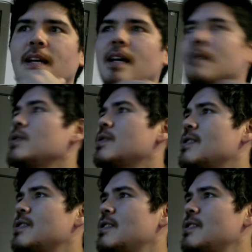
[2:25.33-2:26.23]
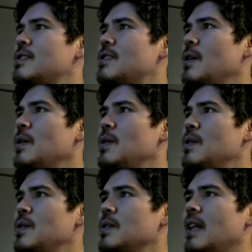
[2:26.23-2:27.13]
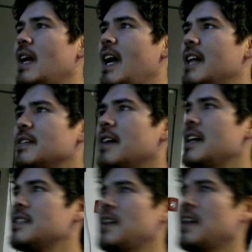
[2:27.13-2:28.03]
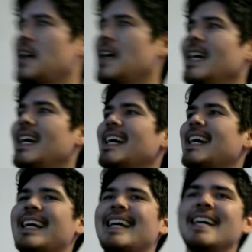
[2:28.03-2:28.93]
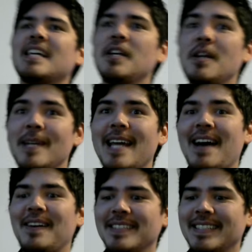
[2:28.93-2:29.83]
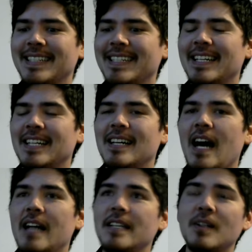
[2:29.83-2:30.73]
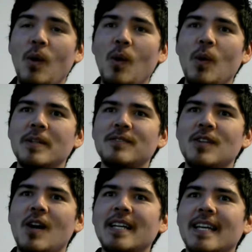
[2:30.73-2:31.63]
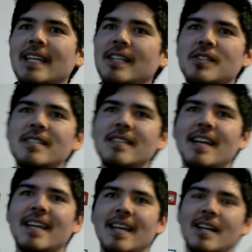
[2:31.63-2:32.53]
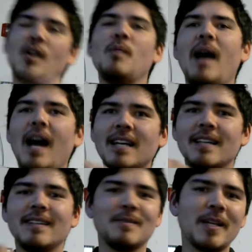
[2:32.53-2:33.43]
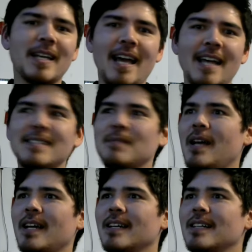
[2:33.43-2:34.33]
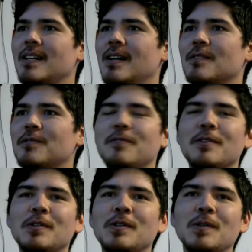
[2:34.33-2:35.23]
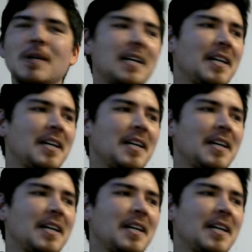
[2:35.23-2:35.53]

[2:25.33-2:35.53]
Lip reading: I'm so glad you guys are here. Can you hear me now? I did a whole bunch of talking. Can you just like go back and we can add some like kung fu